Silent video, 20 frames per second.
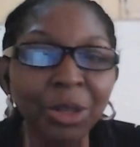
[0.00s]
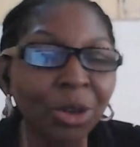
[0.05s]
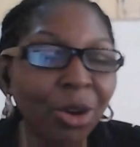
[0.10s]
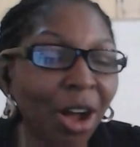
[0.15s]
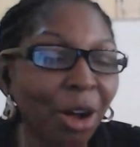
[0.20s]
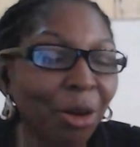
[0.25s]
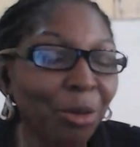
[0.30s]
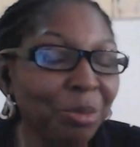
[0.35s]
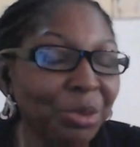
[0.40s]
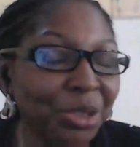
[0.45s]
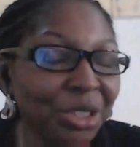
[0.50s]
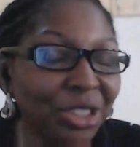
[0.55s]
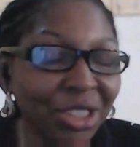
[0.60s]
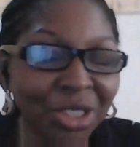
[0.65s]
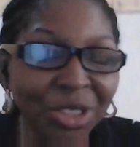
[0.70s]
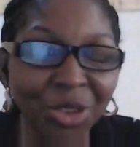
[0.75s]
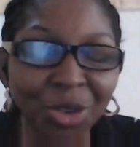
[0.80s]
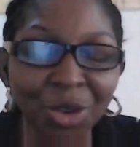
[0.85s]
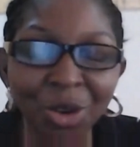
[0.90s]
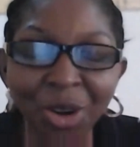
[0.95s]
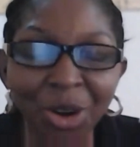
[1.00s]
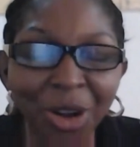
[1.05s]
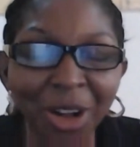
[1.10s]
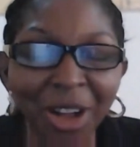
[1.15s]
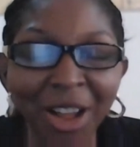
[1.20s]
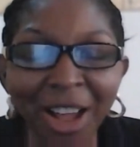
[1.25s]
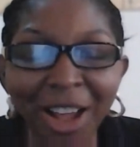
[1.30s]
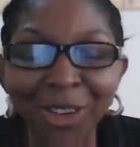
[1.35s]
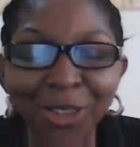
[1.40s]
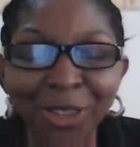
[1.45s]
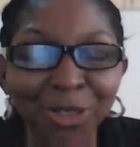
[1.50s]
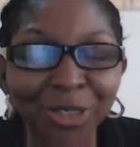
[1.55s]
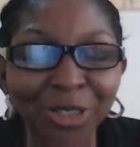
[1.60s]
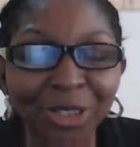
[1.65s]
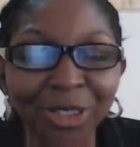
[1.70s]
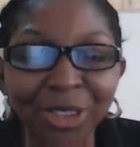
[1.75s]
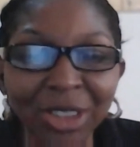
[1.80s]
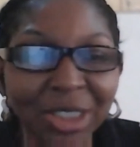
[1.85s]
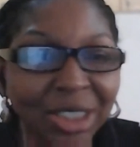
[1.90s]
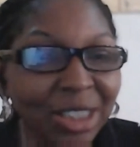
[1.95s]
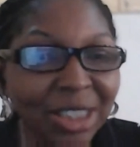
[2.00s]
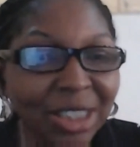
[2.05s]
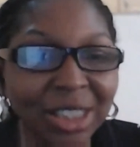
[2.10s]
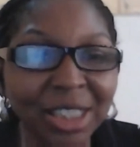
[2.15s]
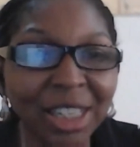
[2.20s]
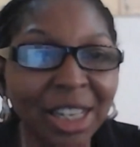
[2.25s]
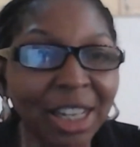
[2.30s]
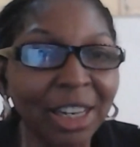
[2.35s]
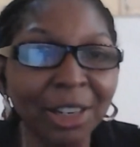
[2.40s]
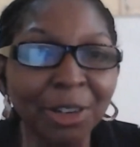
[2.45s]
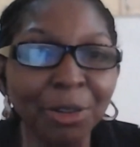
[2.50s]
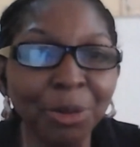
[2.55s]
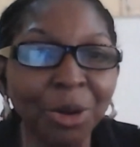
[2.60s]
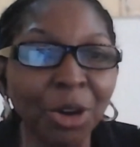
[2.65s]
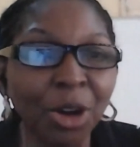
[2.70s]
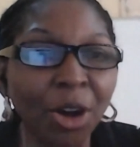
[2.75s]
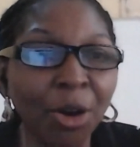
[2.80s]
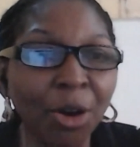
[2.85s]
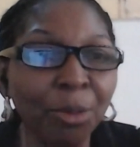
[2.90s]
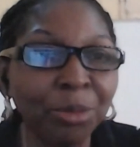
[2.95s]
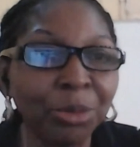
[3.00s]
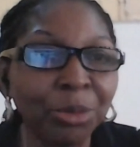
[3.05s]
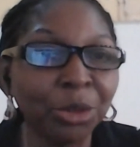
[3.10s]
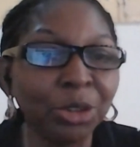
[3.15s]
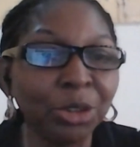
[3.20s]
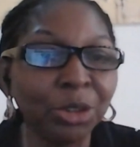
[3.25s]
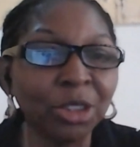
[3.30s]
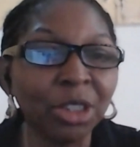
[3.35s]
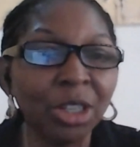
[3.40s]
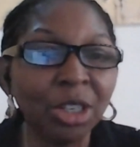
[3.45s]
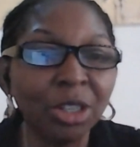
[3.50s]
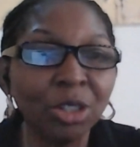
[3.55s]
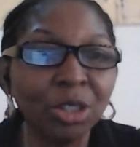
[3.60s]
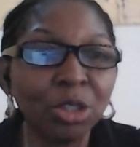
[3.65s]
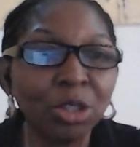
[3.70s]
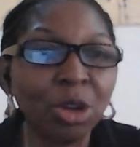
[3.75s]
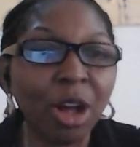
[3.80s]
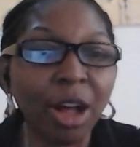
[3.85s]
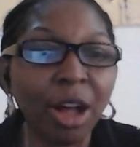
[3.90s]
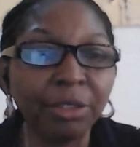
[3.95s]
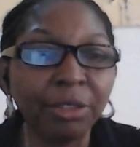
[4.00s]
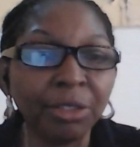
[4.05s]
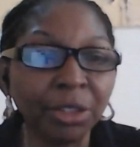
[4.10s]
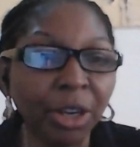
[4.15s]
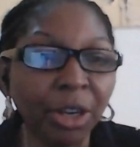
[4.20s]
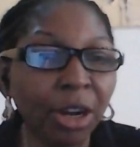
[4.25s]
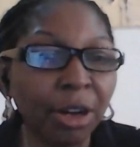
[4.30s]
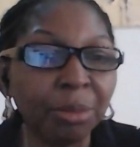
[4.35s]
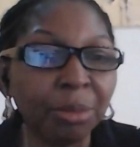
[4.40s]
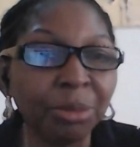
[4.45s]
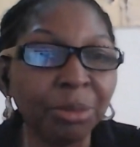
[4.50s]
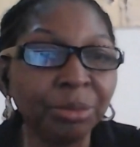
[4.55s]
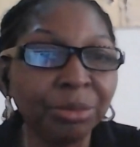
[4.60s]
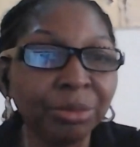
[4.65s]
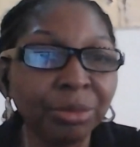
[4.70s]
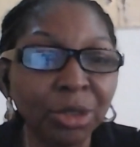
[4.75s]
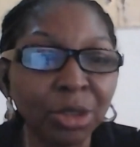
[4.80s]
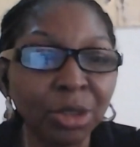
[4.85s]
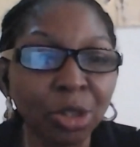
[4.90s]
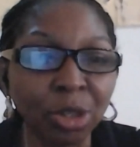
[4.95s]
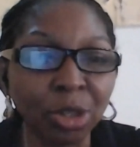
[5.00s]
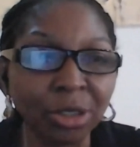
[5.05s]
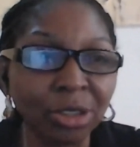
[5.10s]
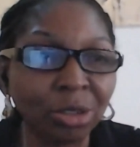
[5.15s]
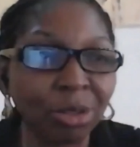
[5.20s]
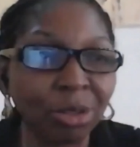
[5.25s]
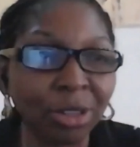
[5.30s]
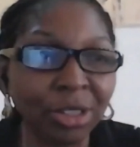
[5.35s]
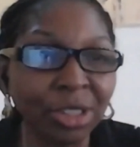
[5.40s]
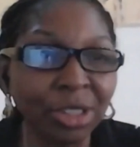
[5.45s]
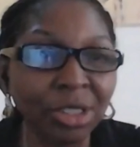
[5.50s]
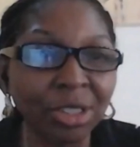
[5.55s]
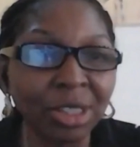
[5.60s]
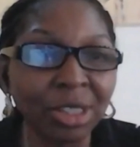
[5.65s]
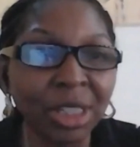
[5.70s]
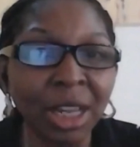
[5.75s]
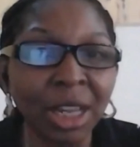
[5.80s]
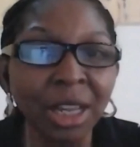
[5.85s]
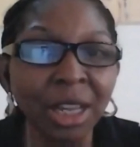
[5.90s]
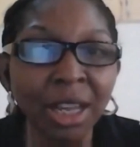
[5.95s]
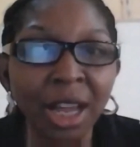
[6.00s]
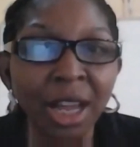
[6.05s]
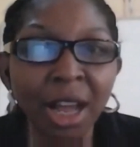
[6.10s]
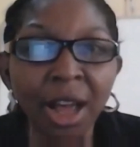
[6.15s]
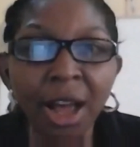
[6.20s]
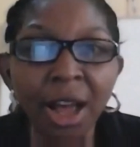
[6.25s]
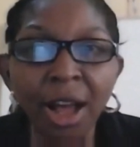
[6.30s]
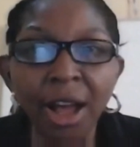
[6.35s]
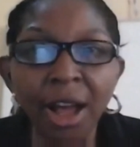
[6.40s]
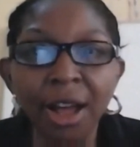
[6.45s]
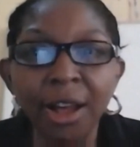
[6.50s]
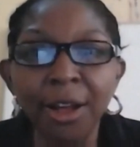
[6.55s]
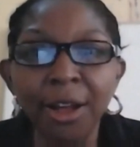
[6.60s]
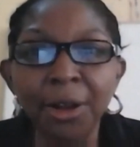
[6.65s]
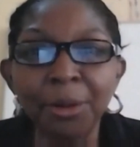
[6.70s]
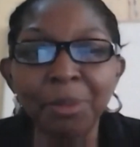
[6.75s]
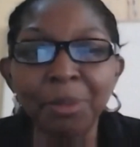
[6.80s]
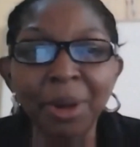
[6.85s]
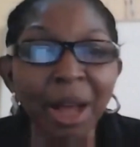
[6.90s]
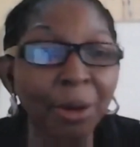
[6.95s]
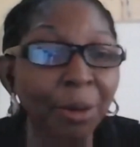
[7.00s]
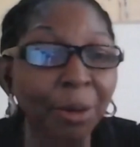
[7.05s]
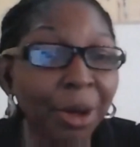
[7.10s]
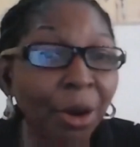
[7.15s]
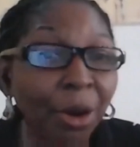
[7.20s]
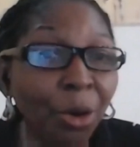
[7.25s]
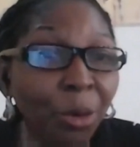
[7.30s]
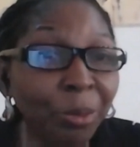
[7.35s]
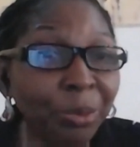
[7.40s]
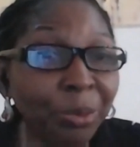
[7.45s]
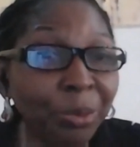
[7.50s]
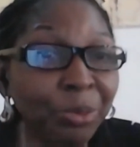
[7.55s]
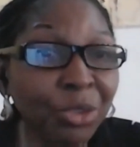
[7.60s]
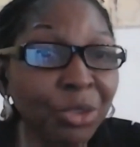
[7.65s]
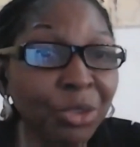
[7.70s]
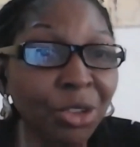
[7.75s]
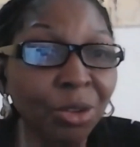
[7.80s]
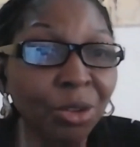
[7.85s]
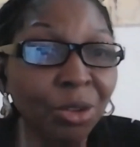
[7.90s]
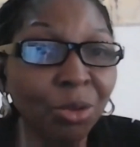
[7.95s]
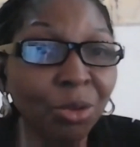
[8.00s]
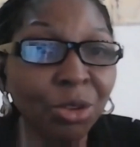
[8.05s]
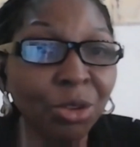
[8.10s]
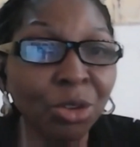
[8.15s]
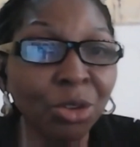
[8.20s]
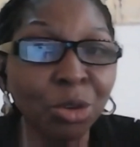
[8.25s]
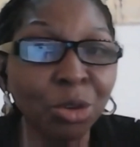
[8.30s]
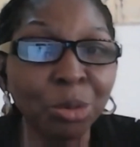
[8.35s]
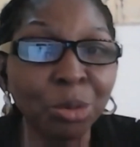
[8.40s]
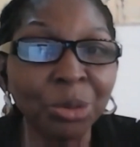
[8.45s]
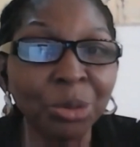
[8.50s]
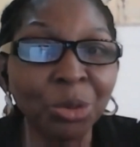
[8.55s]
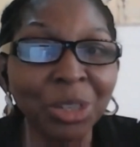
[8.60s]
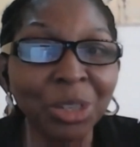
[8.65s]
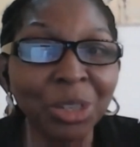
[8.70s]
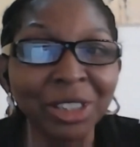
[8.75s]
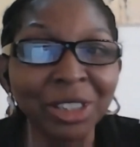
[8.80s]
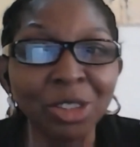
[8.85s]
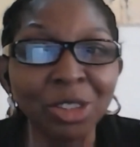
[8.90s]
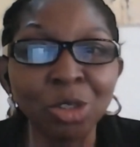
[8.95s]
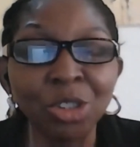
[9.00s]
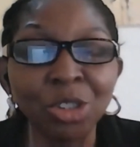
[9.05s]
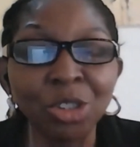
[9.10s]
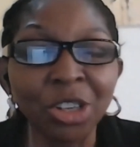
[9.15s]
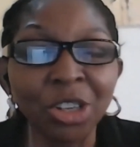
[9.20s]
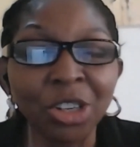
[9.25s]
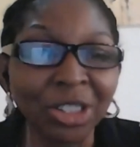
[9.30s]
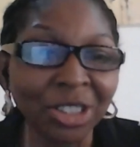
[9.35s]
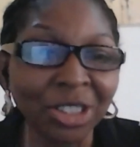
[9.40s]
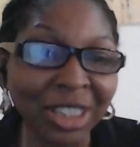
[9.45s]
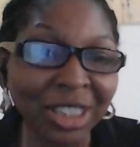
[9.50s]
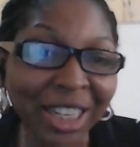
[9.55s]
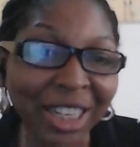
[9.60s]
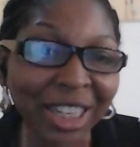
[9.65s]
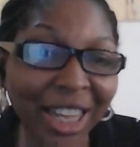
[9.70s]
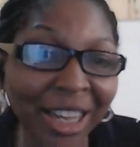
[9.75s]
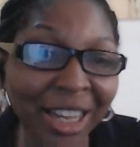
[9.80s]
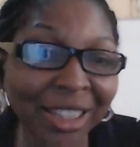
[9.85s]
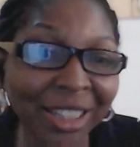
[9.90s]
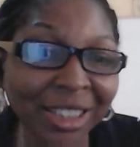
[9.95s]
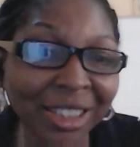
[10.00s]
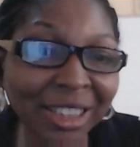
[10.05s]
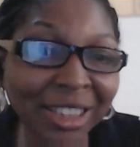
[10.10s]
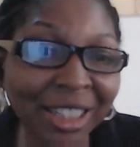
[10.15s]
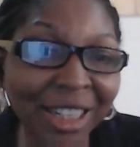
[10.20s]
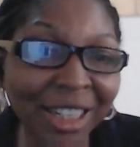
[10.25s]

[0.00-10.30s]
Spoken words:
know how busy you are, and sincerely we're humbled to have you come talk to us today. We hope you'll be willing to join us again